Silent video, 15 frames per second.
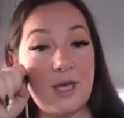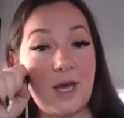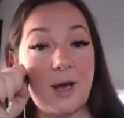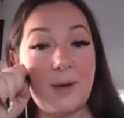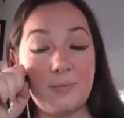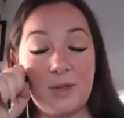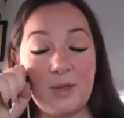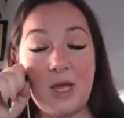
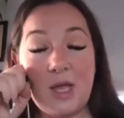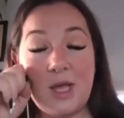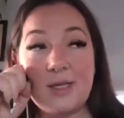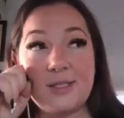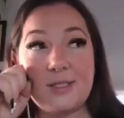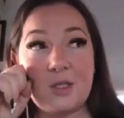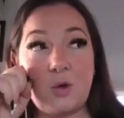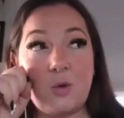Yeah.
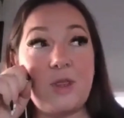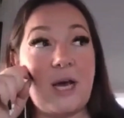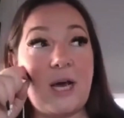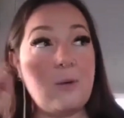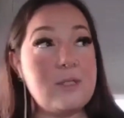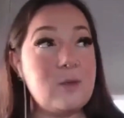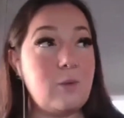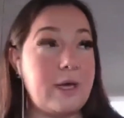So
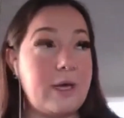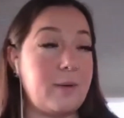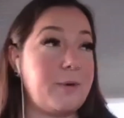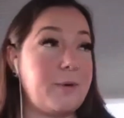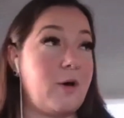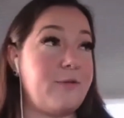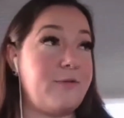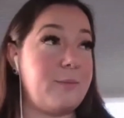that was a wake up
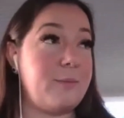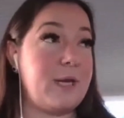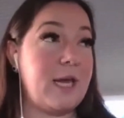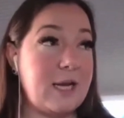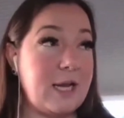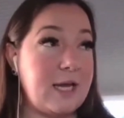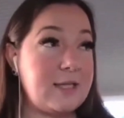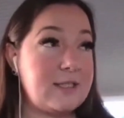call for me
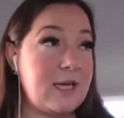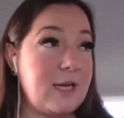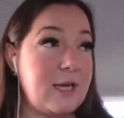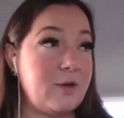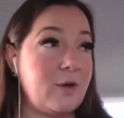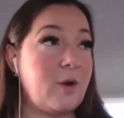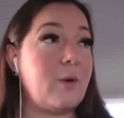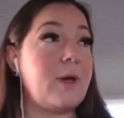at
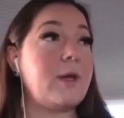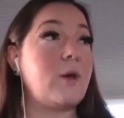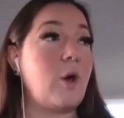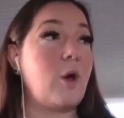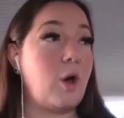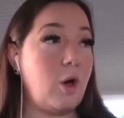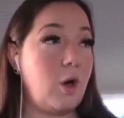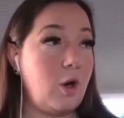18 going,
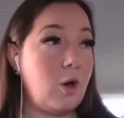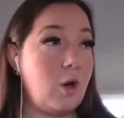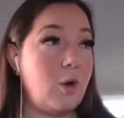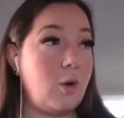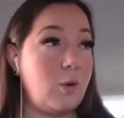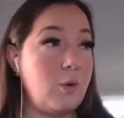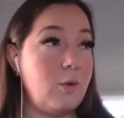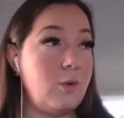
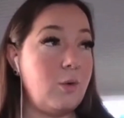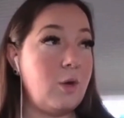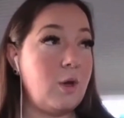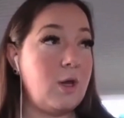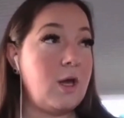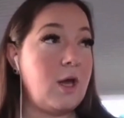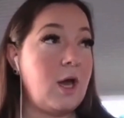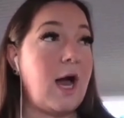oh,
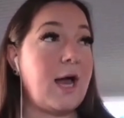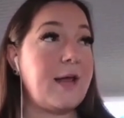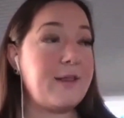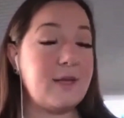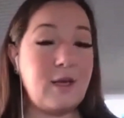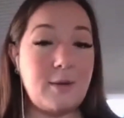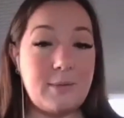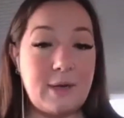I
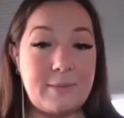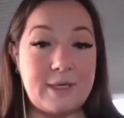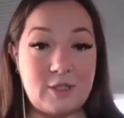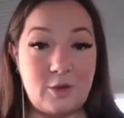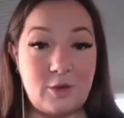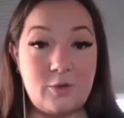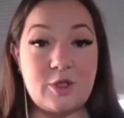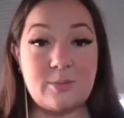think I might be
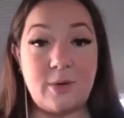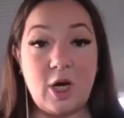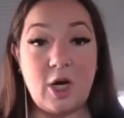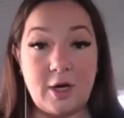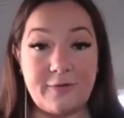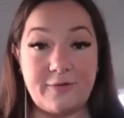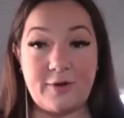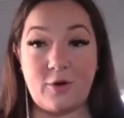too
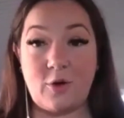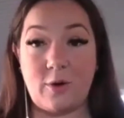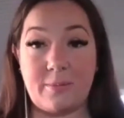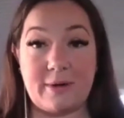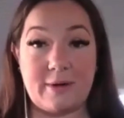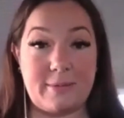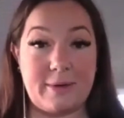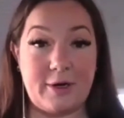smart for
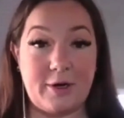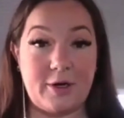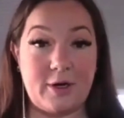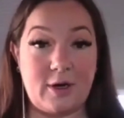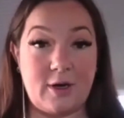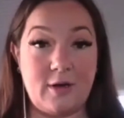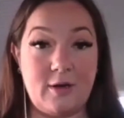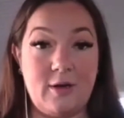corporate
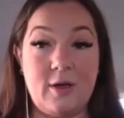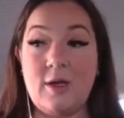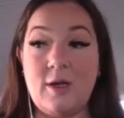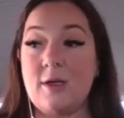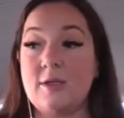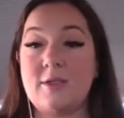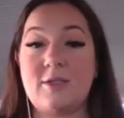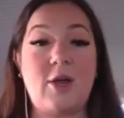America.
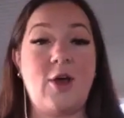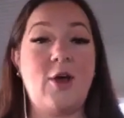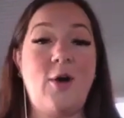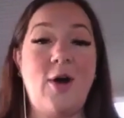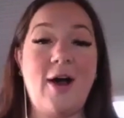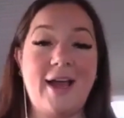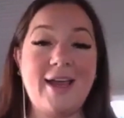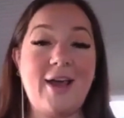
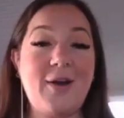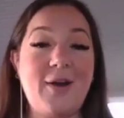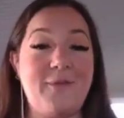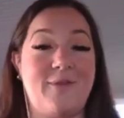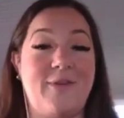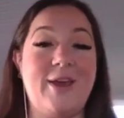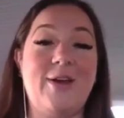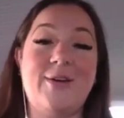So I got to
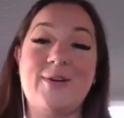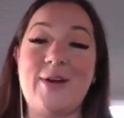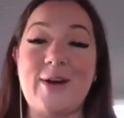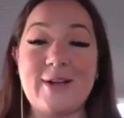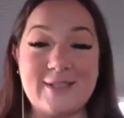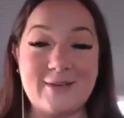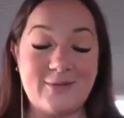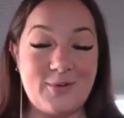figure
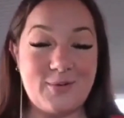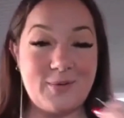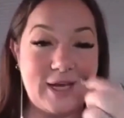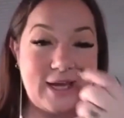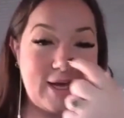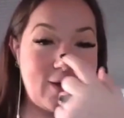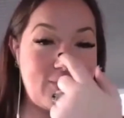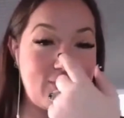out a different
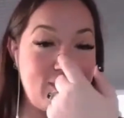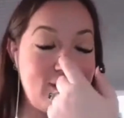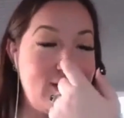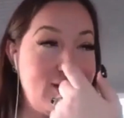way out.